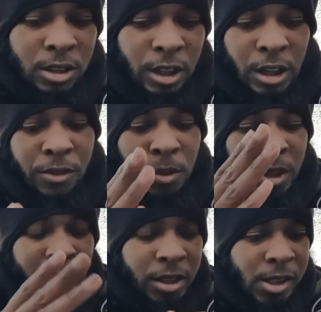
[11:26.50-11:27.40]

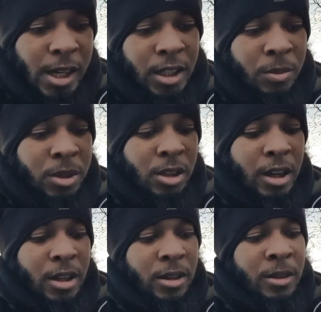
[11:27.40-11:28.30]
Everyone understanding what's
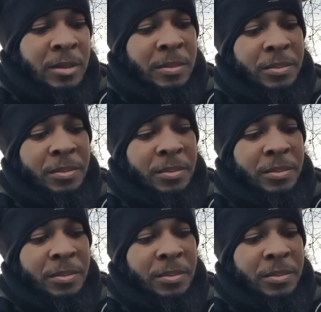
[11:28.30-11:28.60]
going on.